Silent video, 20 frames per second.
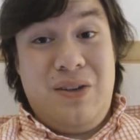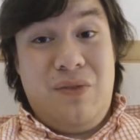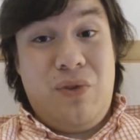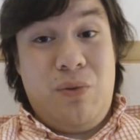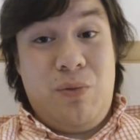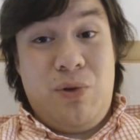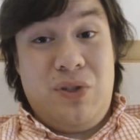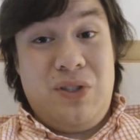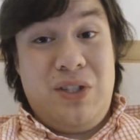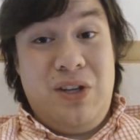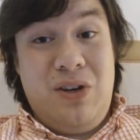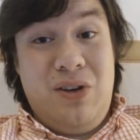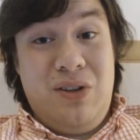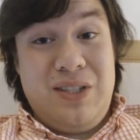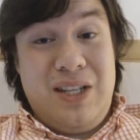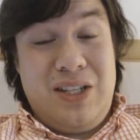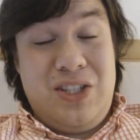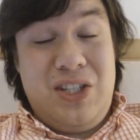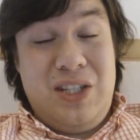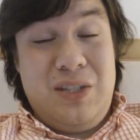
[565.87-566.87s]
from her cereals
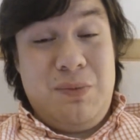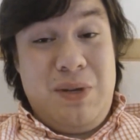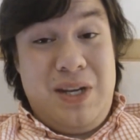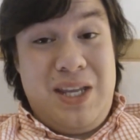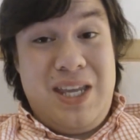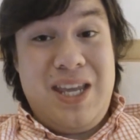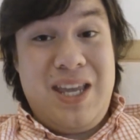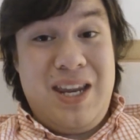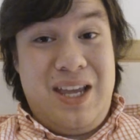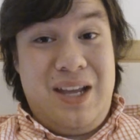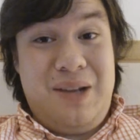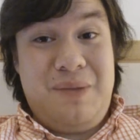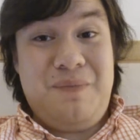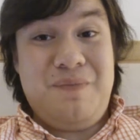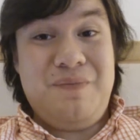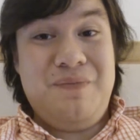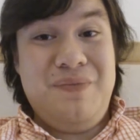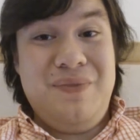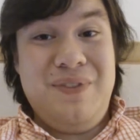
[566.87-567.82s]
that she's been eating.